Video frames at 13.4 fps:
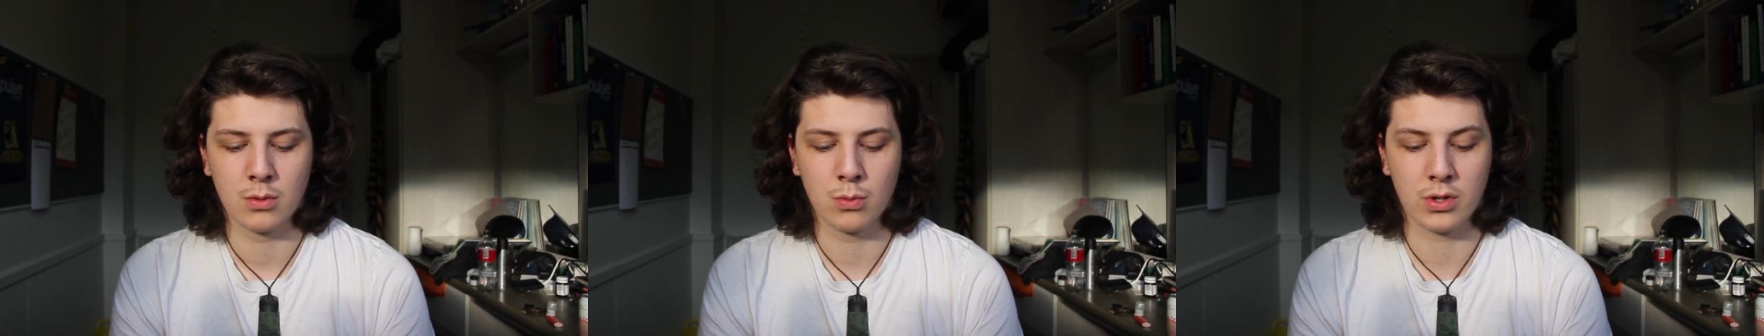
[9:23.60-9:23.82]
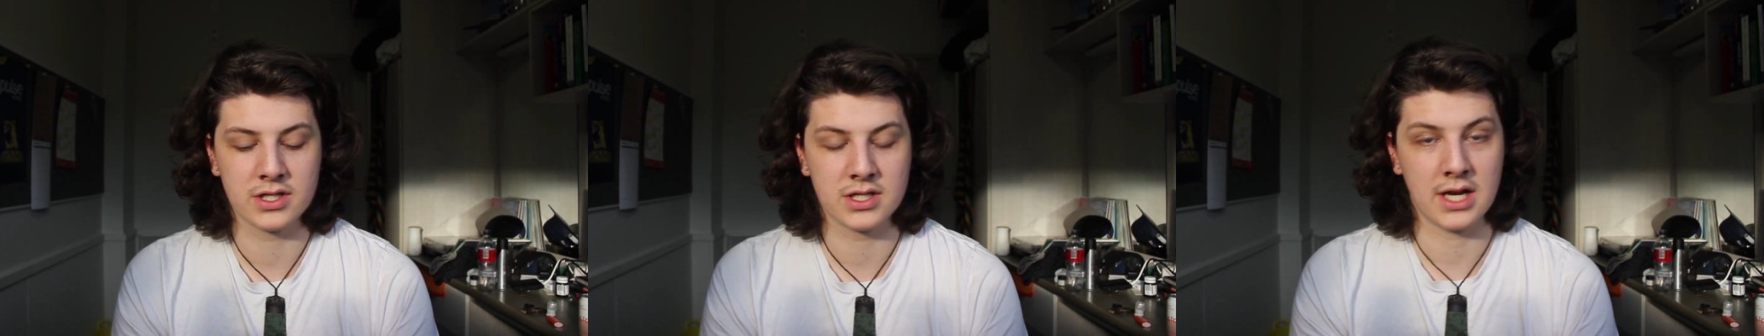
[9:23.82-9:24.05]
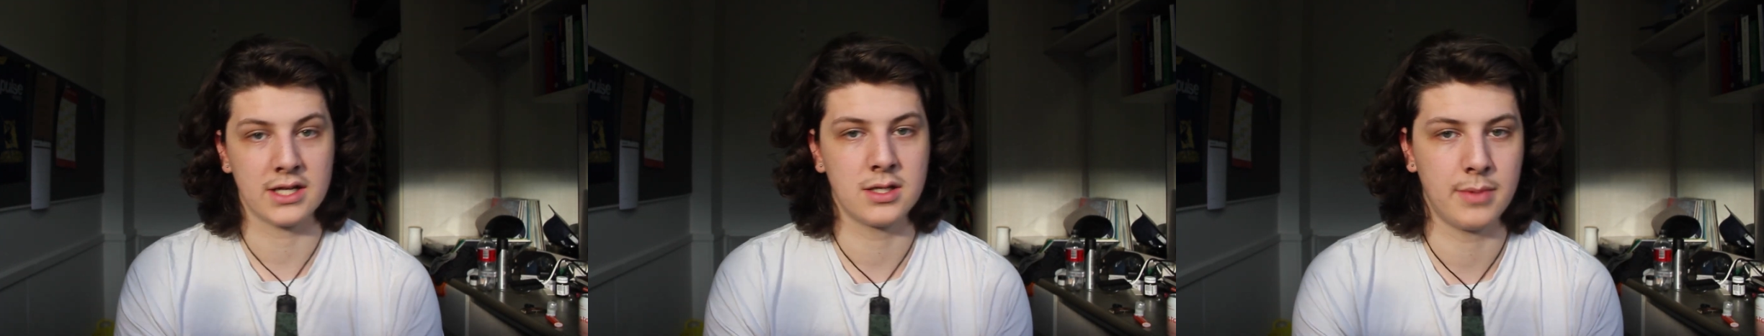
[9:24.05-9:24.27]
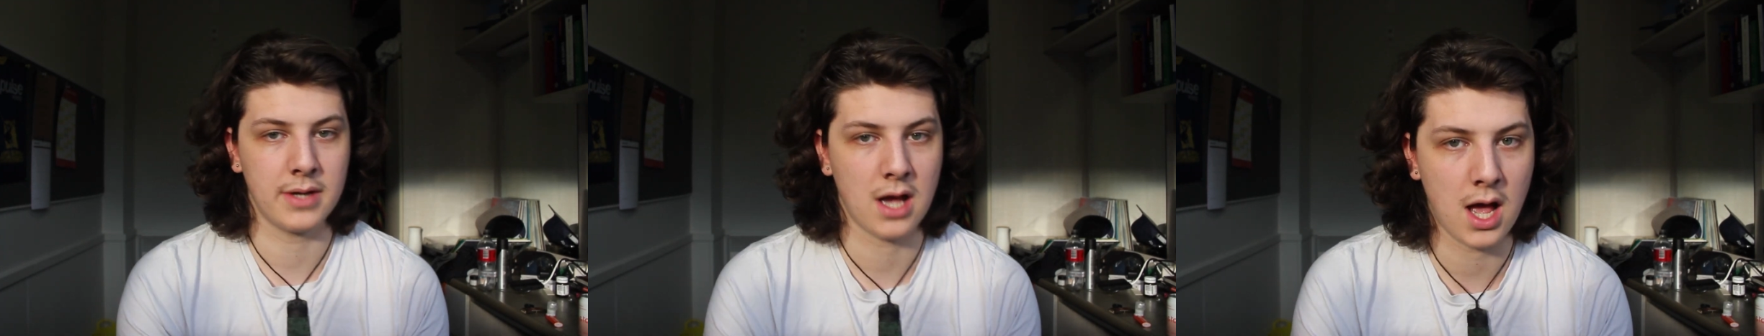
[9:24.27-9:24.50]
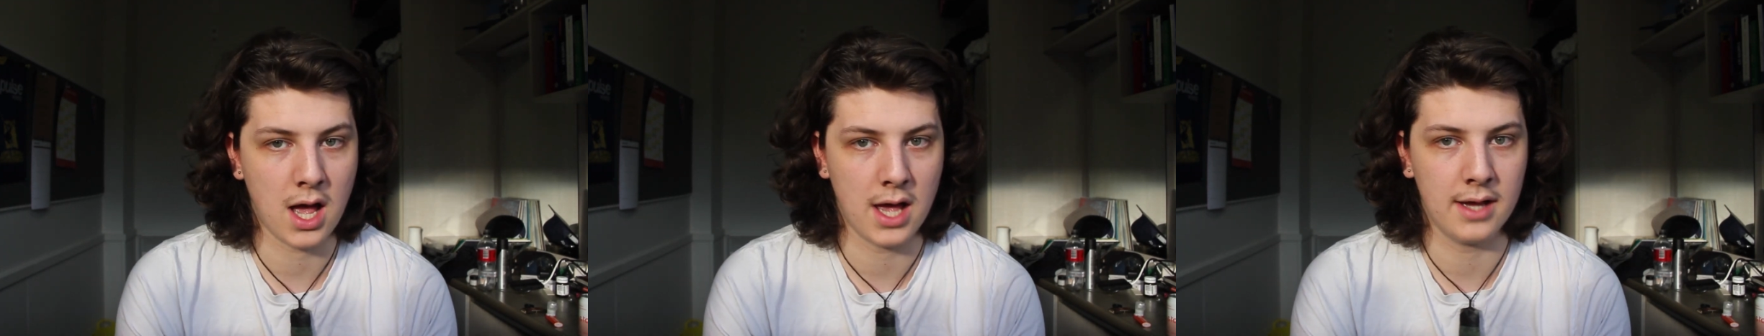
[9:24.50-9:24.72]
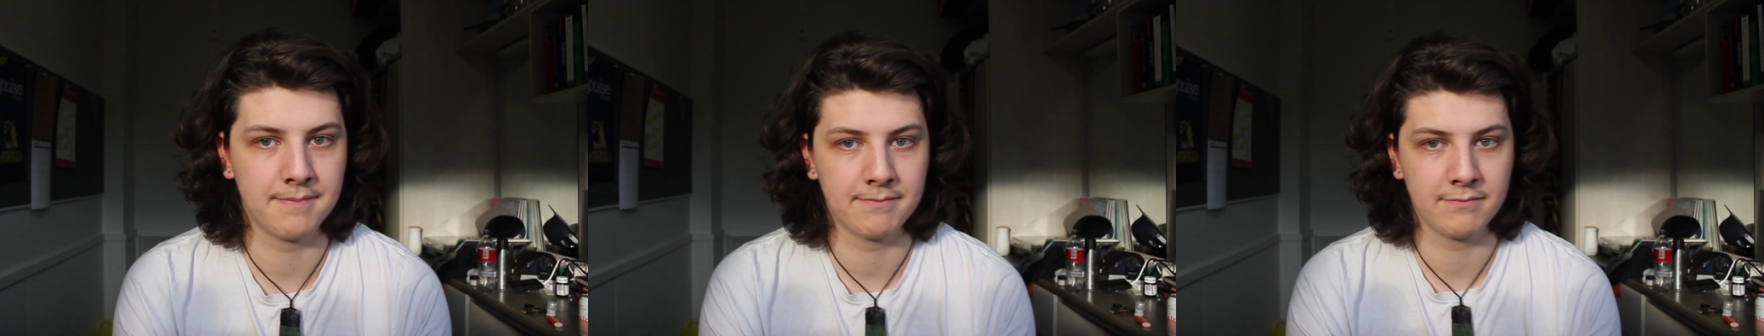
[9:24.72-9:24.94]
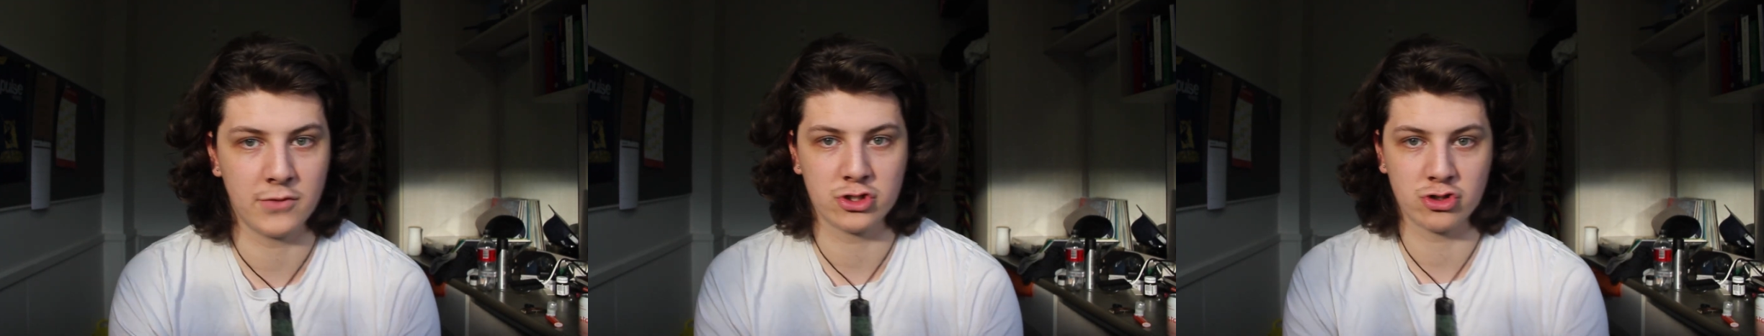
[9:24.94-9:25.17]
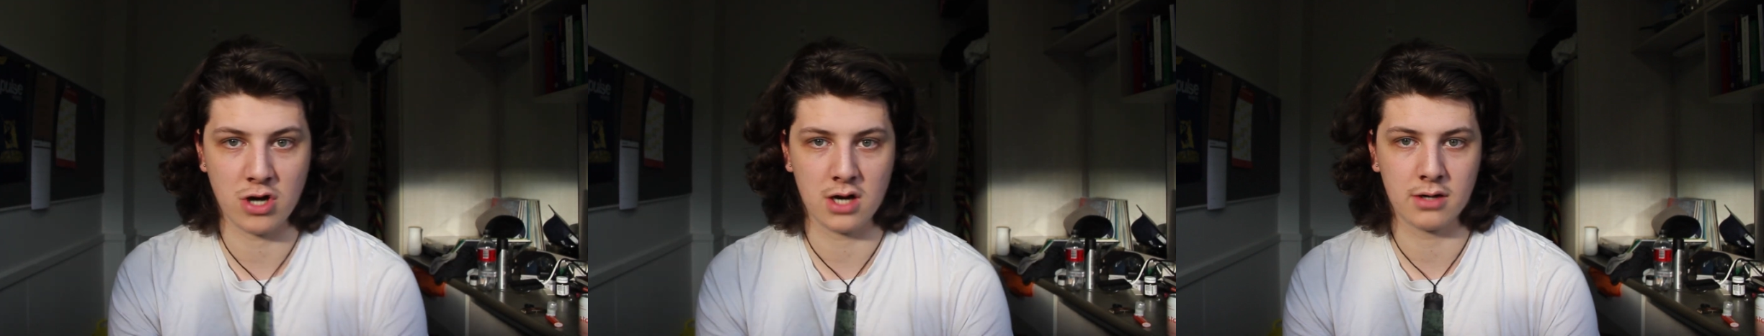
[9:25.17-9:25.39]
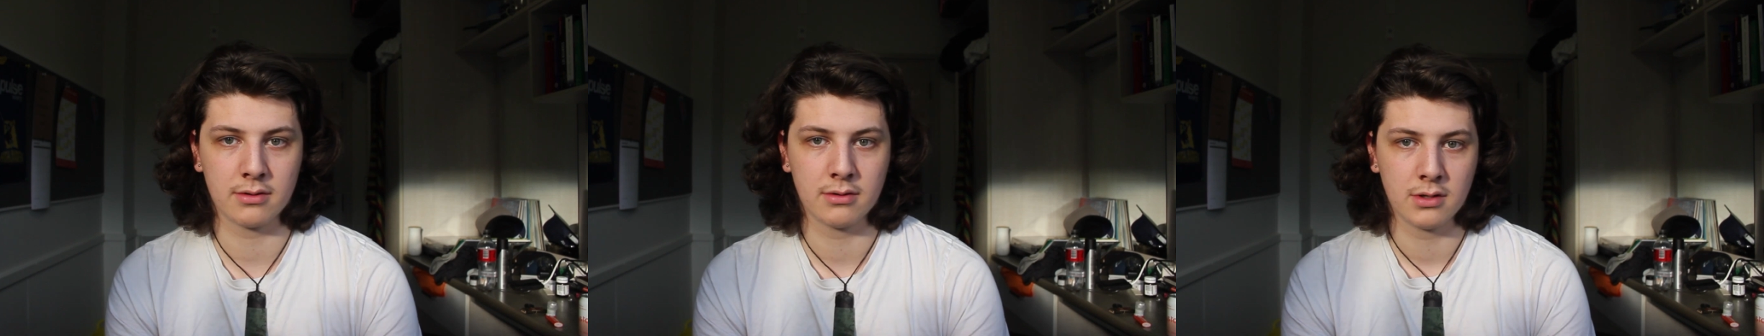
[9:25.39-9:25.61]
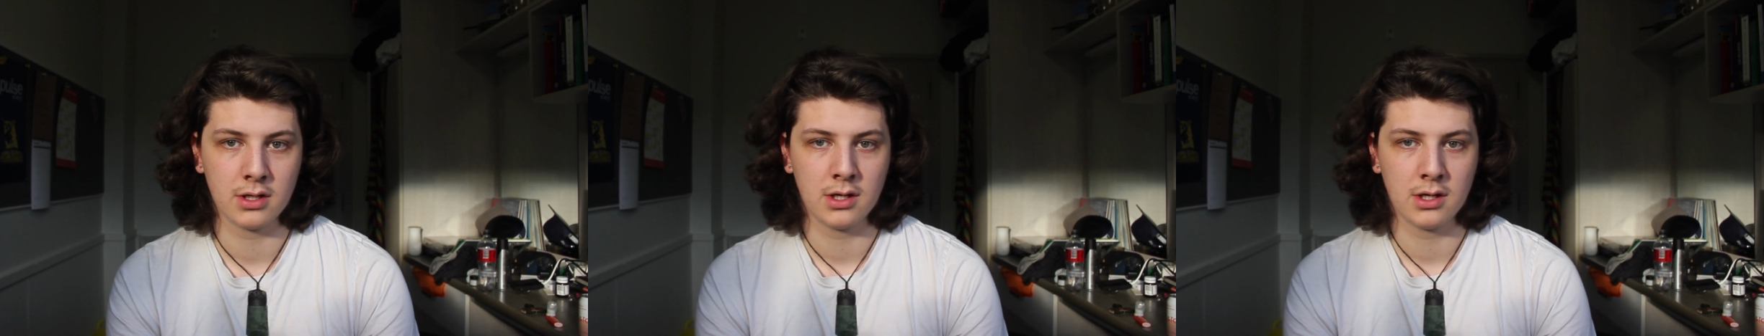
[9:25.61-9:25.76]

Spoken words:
what it's like to be high versus drunk,